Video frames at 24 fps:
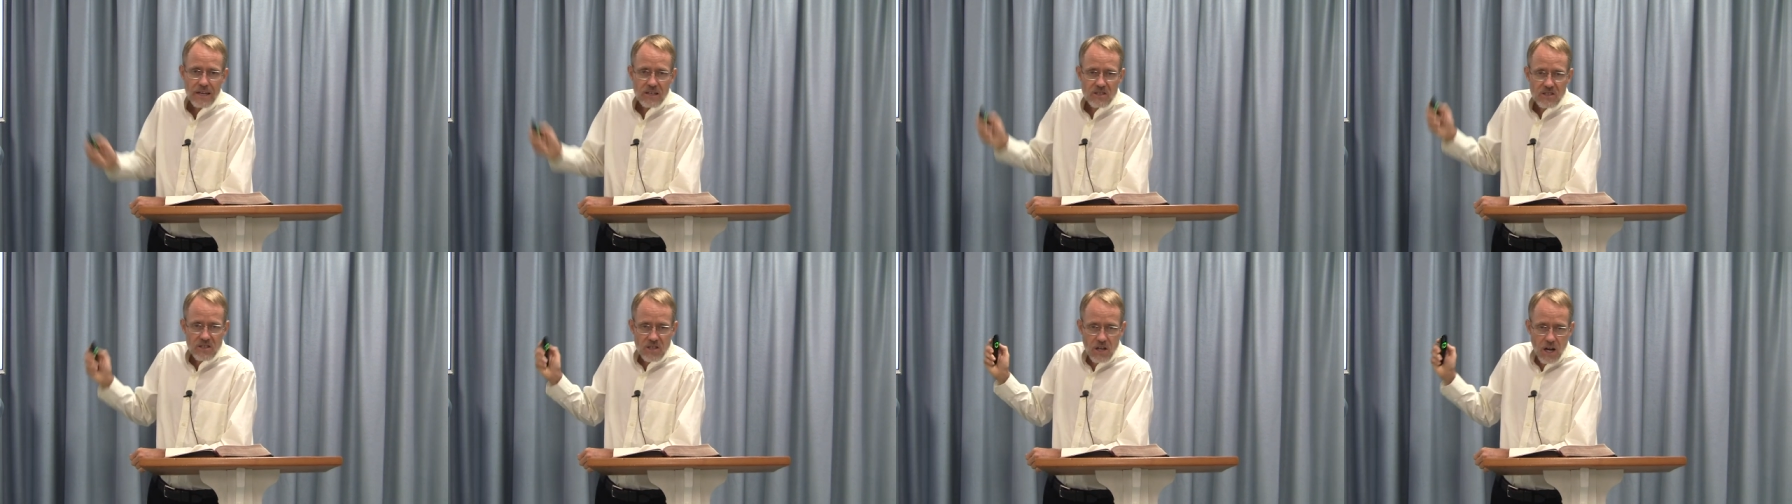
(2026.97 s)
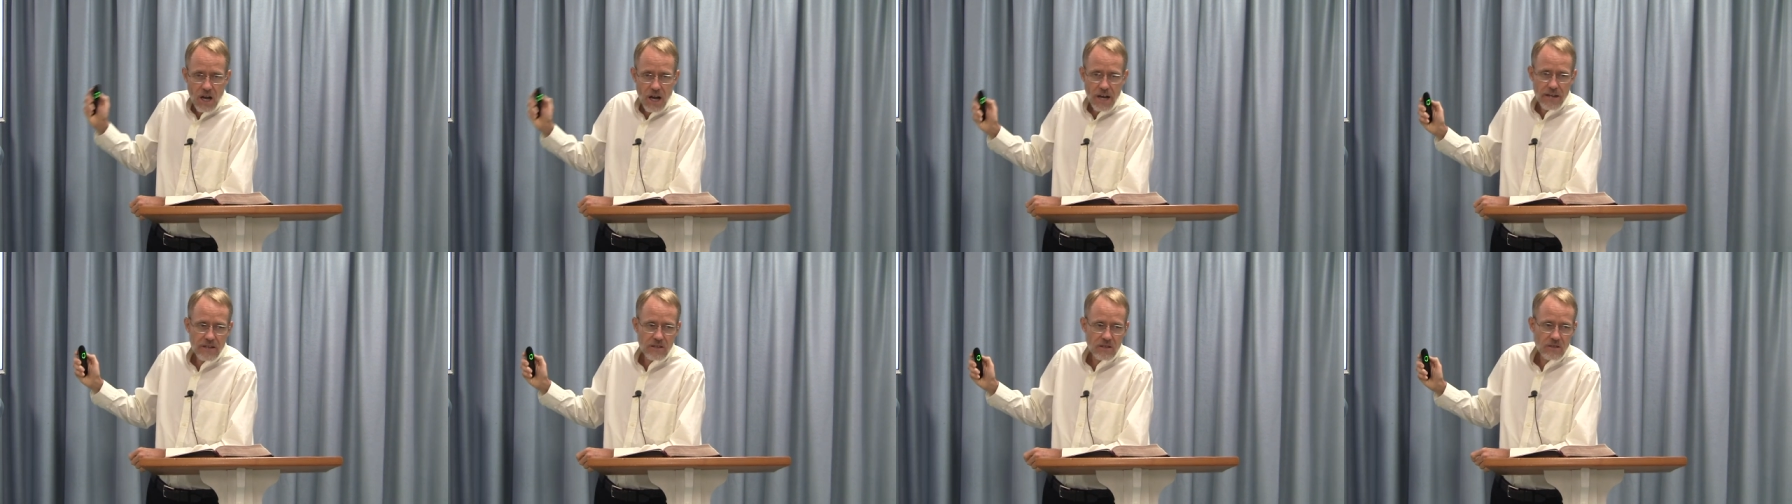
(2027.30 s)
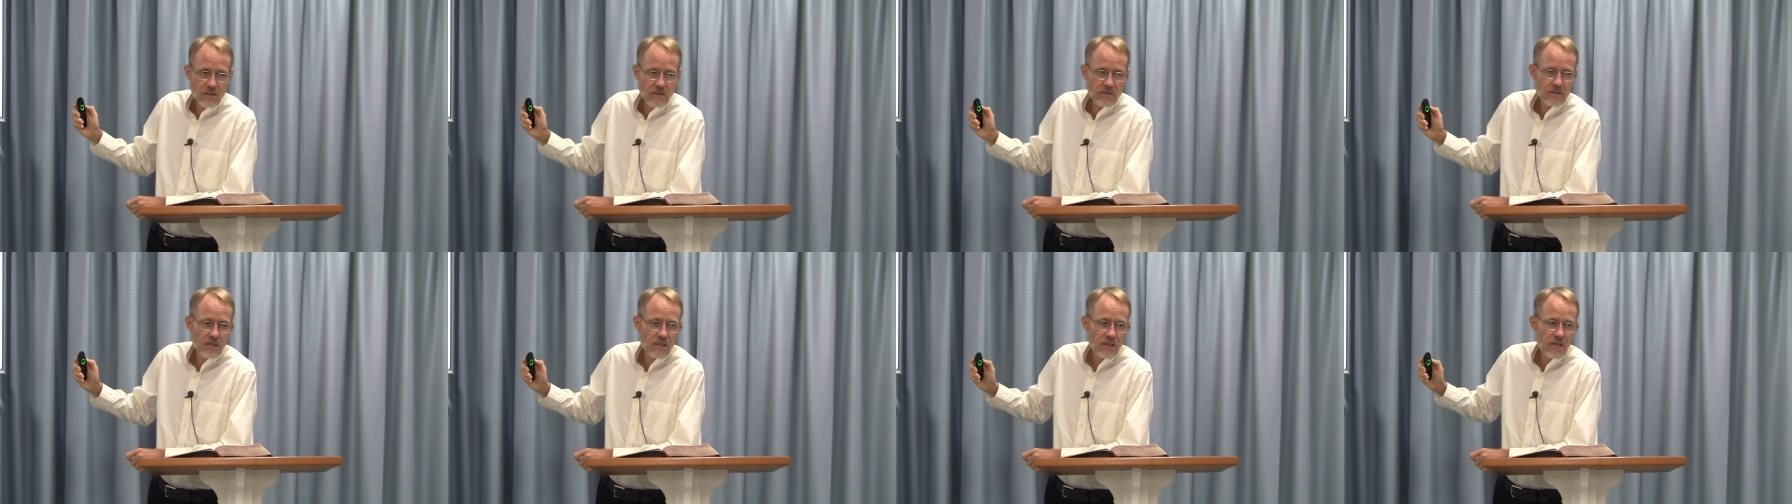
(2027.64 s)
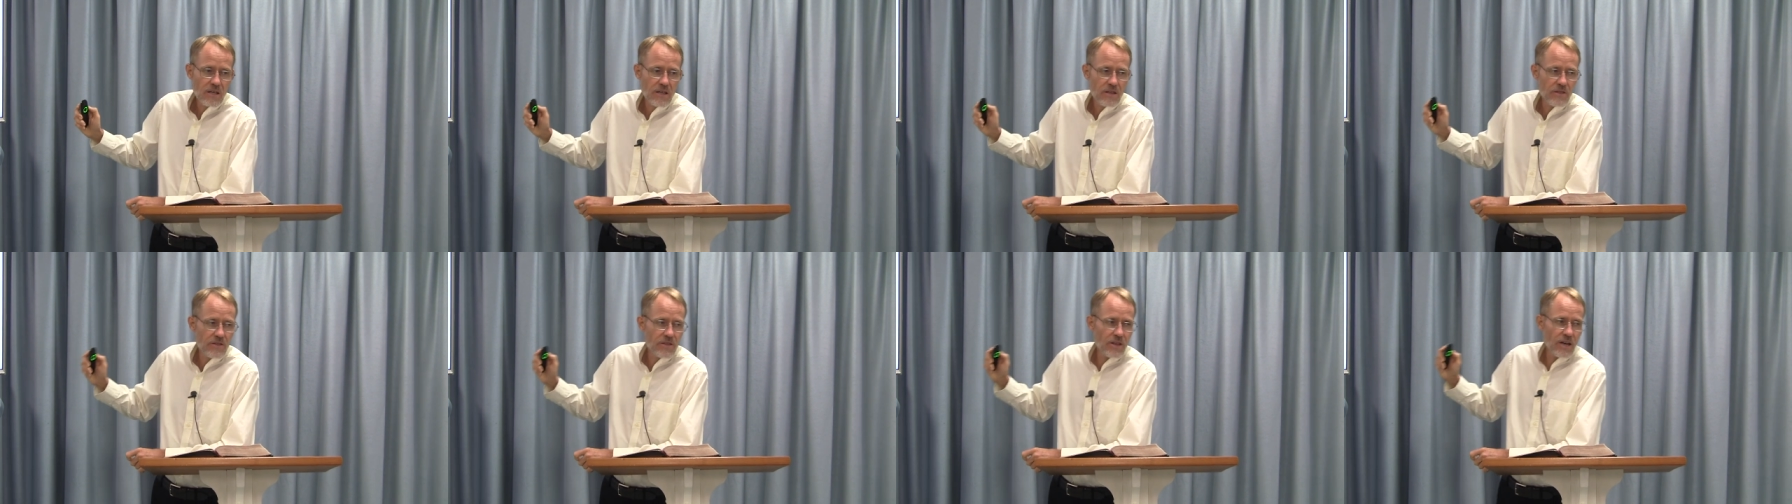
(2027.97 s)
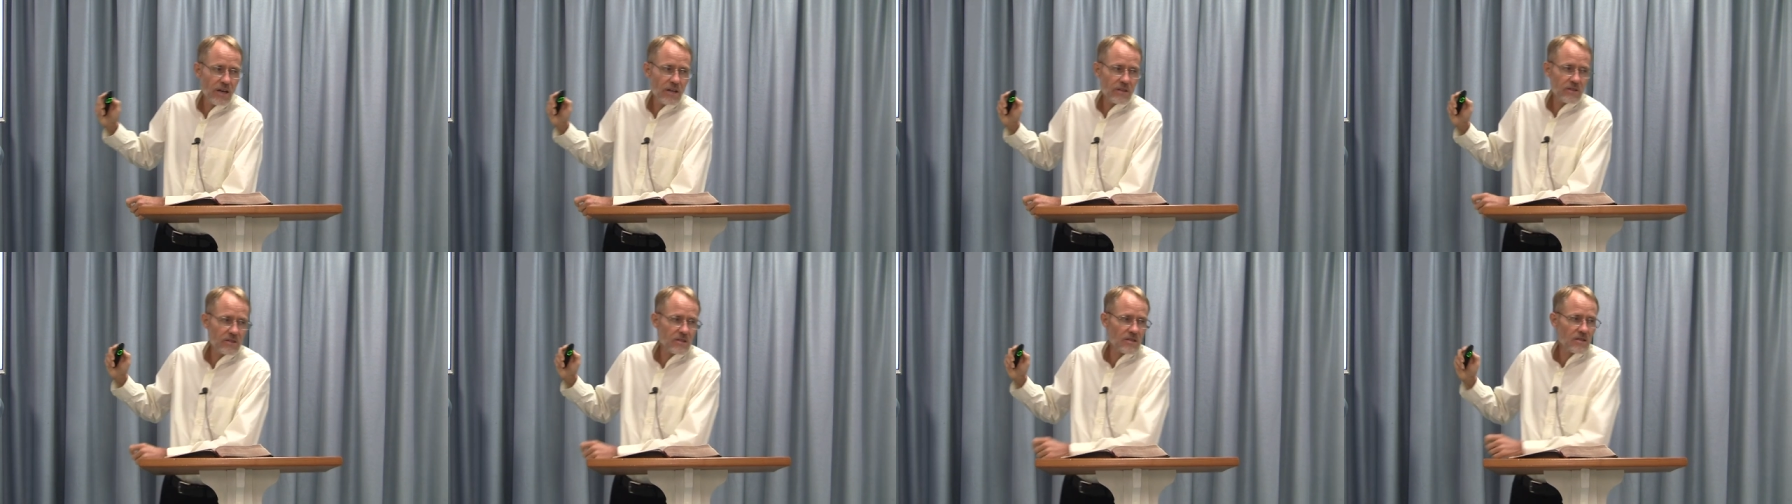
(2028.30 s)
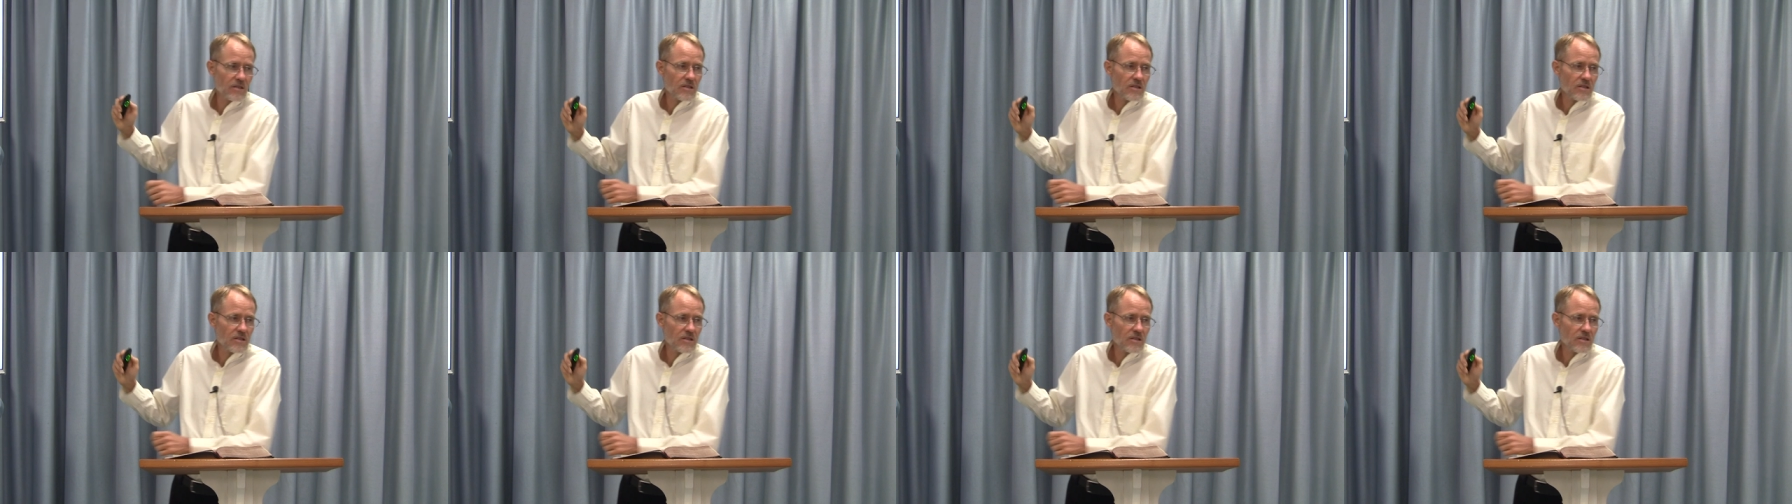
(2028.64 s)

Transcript: title that